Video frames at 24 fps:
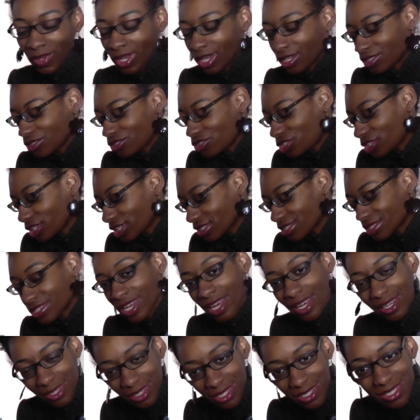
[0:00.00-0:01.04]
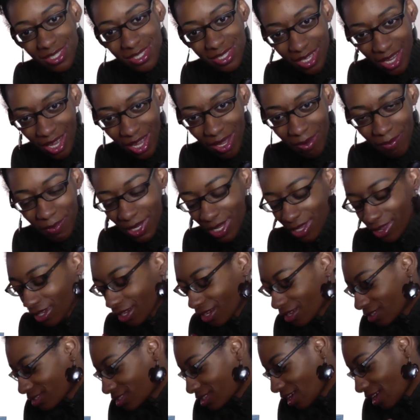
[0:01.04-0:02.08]
Just take the step and
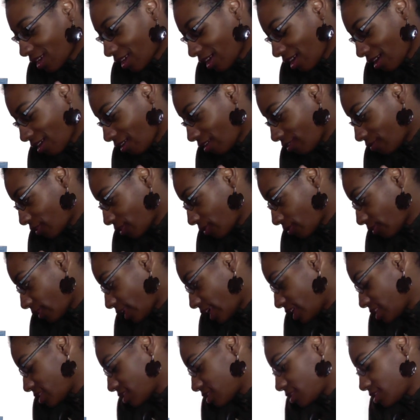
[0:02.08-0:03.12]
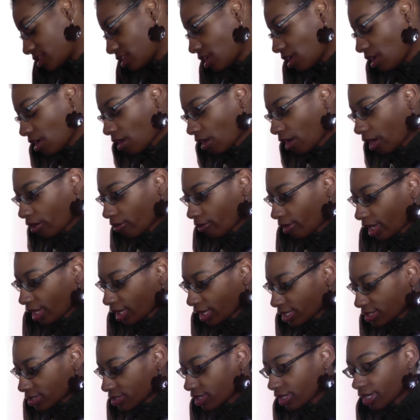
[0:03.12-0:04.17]
they'll take care of the rest. All right,
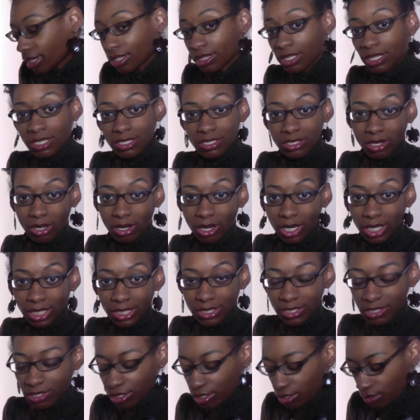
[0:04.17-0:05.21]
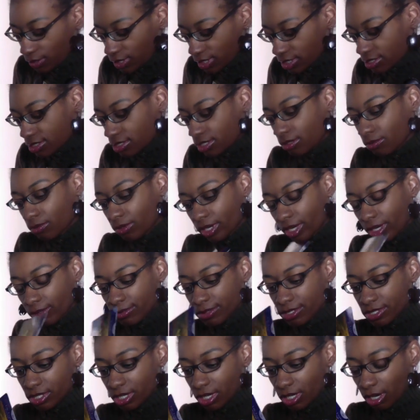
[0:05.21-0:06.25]
let's look at these cards so you can see what I'm
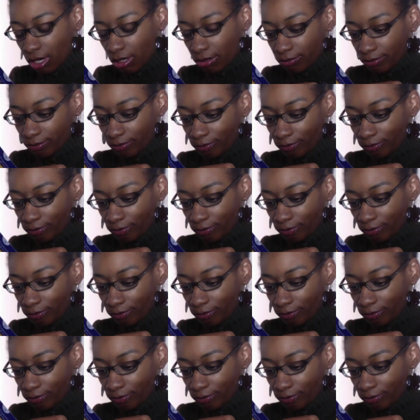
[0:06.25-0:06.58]
seeing.